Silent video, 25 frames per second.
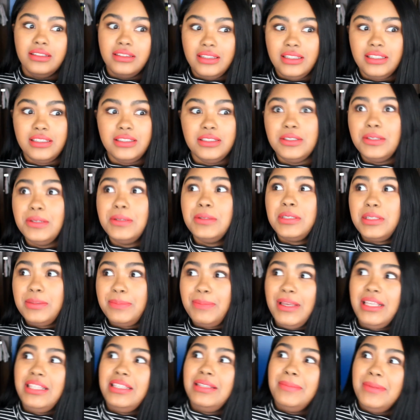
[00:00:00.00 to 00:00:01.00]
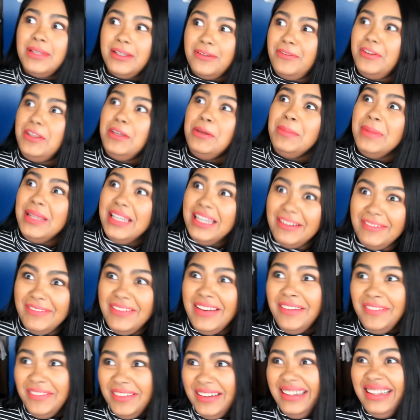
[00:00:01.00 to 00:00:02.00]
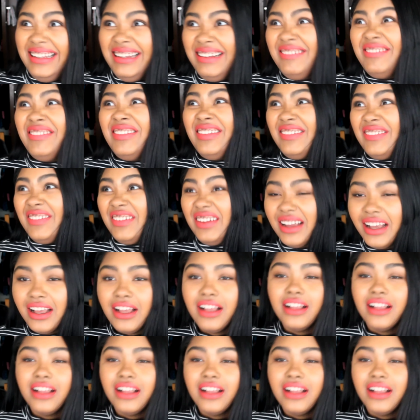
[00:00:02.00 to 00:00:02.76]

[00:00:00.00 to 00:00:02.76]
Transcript: this new specimen of human I've never seen before.